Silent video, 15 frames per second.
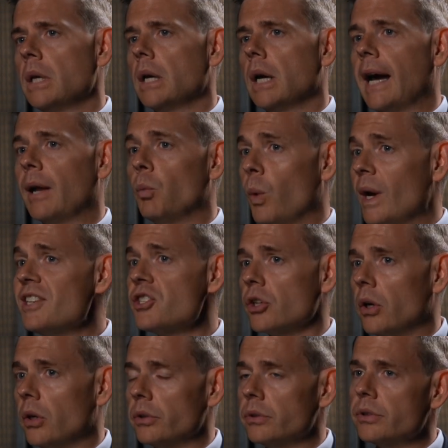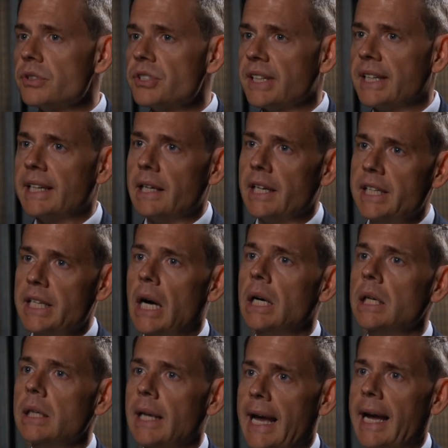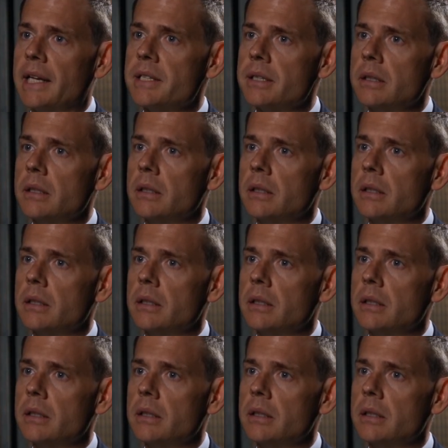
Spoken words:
and went on to kill a young lad,